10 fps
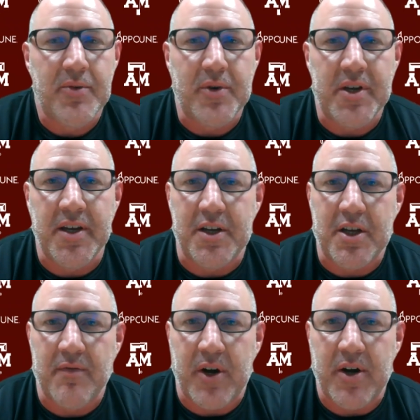We didn't
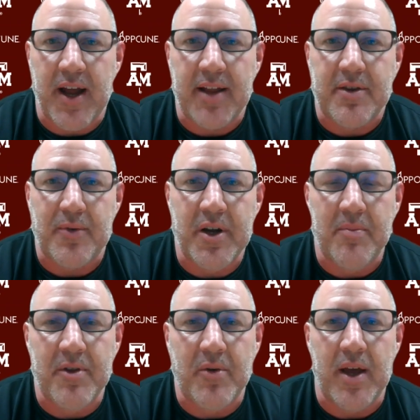convert at the
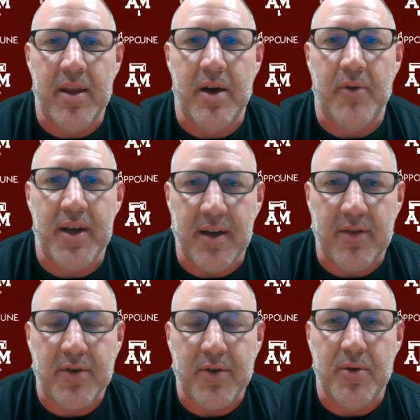rim the way that we
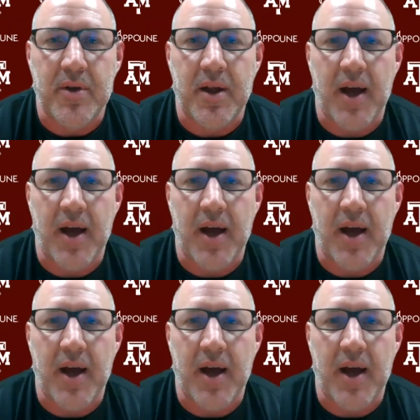need to.